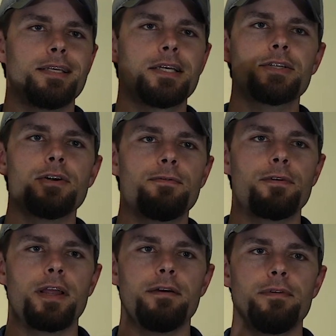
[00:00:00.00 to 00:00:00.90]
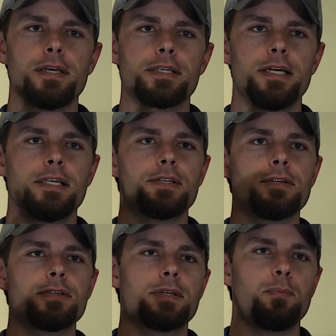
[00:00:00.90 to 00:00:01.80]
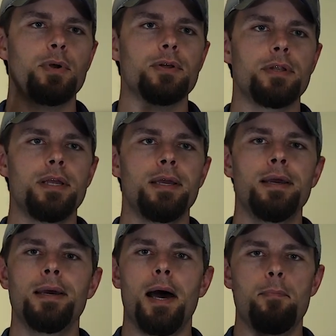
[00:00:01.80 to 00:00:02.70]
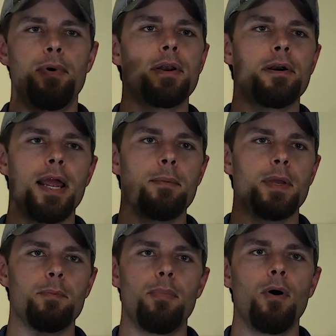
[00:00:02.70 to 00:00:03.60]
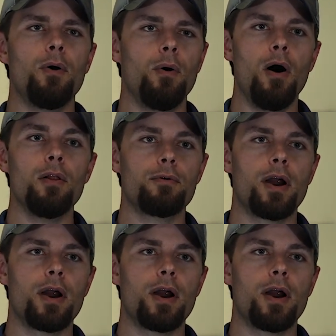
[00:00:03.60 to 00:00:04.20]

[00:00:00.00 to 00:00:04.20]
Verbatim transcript: additional forgiveness, additional stability, a better aiming bow all